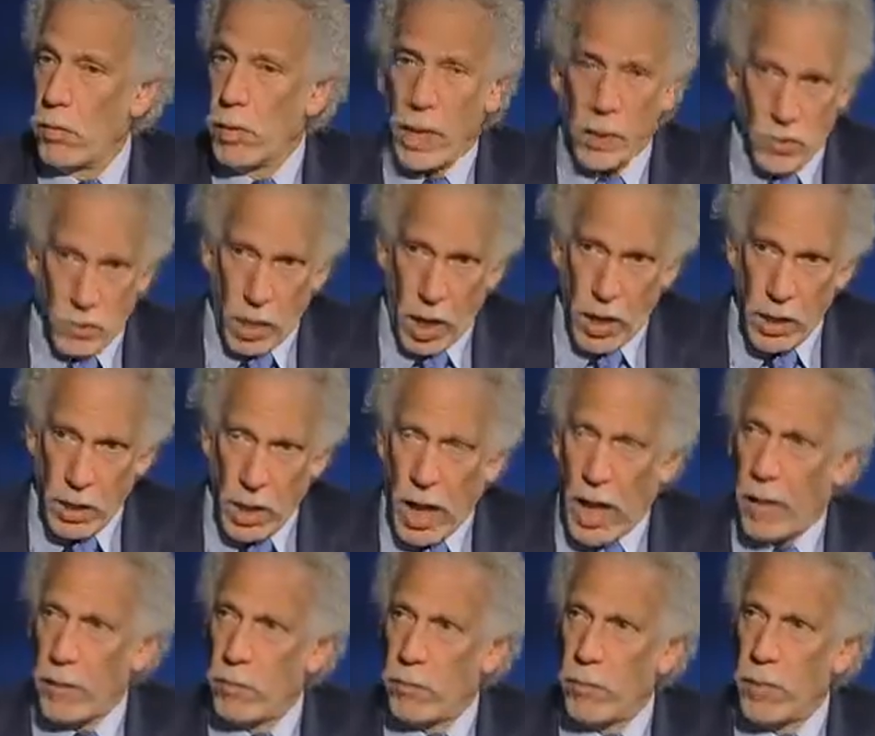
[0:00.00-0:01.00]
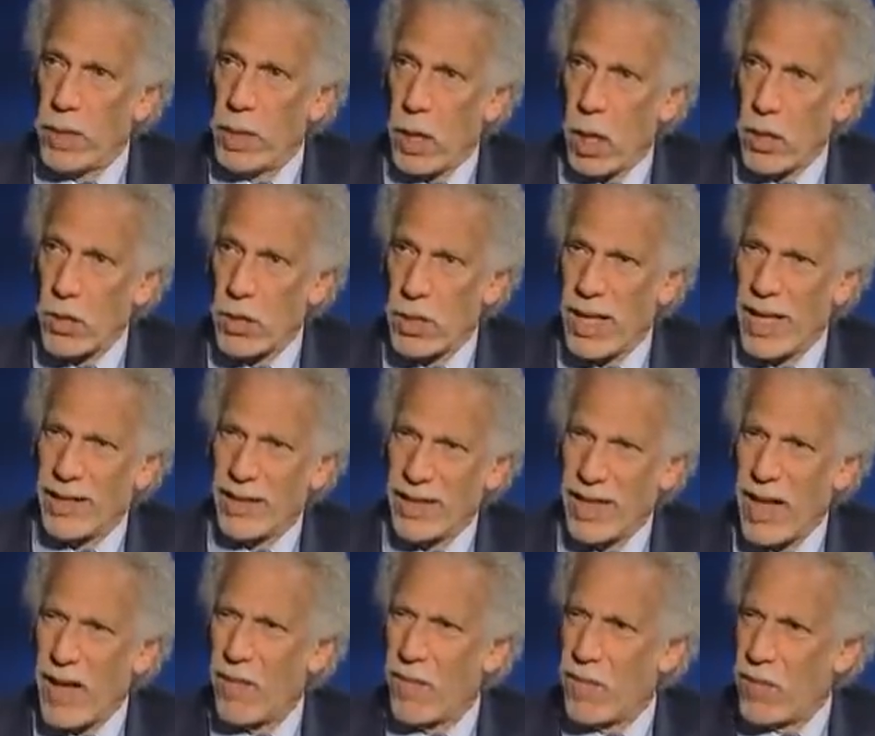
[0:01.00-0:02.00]
That's right, and because they
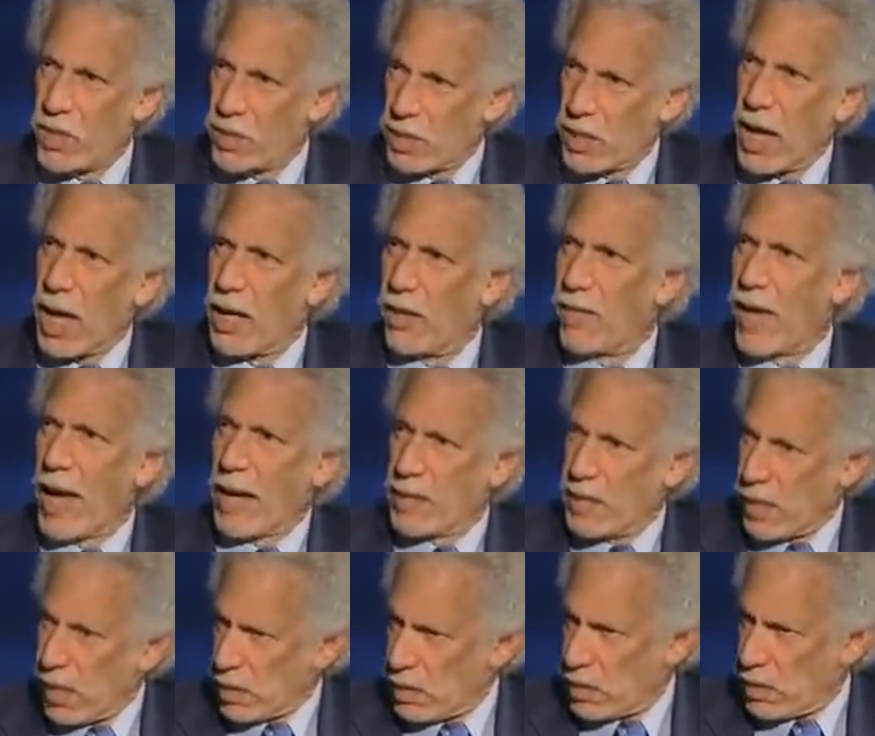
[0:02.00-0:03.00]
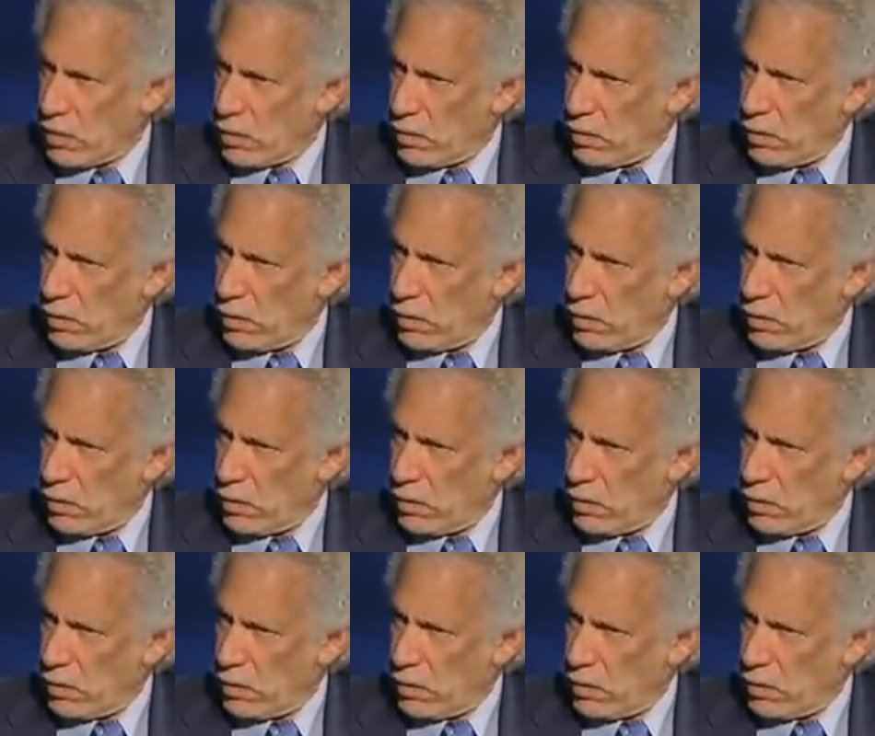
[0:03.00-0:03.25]
love this kind of access.